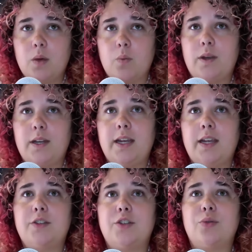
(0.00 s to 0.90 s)
We
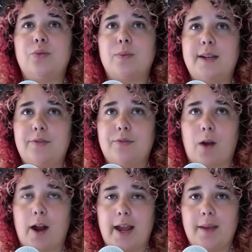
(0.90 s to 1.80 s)
need to
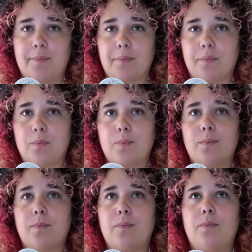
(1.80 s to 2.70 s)
reframe
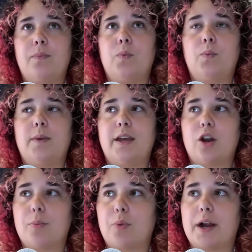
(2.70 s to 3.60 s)
in
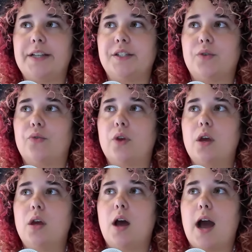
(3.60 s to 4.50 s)
our brains of,
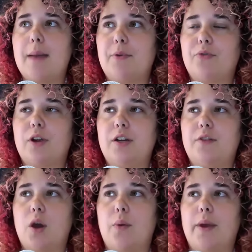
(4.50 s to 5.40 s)
I'm afraid
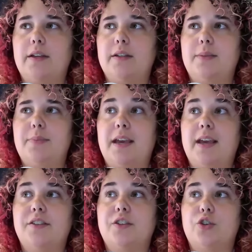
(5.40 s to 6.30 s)
of going to be
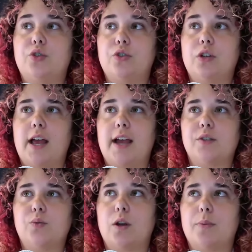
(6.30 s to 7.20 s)

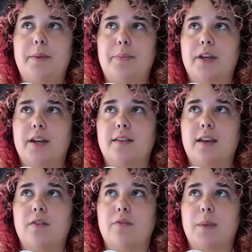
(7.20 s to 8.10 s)
institutionalized. What are people going to
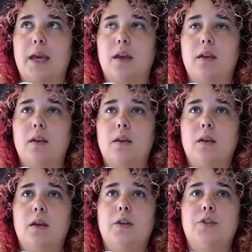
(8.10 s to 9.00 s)
think of me?
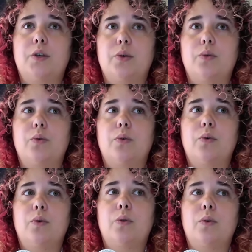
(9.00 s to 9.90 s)
To,
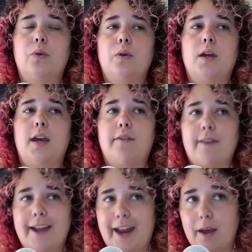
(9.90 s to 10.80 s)
if
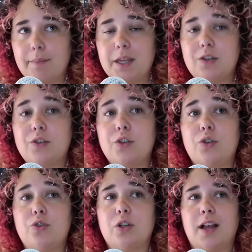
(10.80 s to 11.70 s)
I am
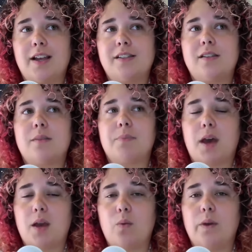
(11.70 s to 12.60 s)
institutionalized,
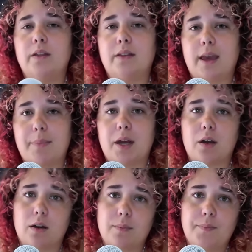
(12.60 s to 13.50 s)
I will get
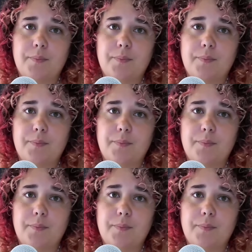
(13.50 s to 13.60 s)
better.